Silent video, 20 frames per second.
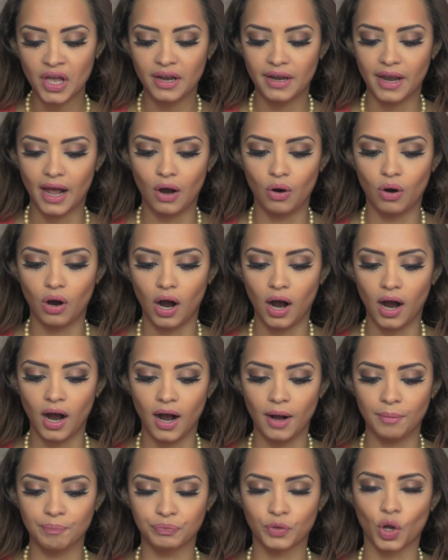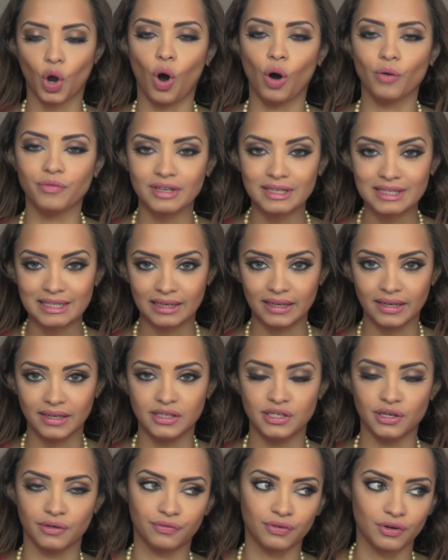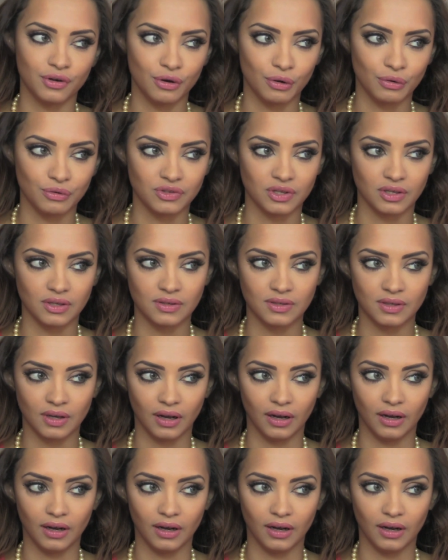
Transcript: Now, obviously, different noses,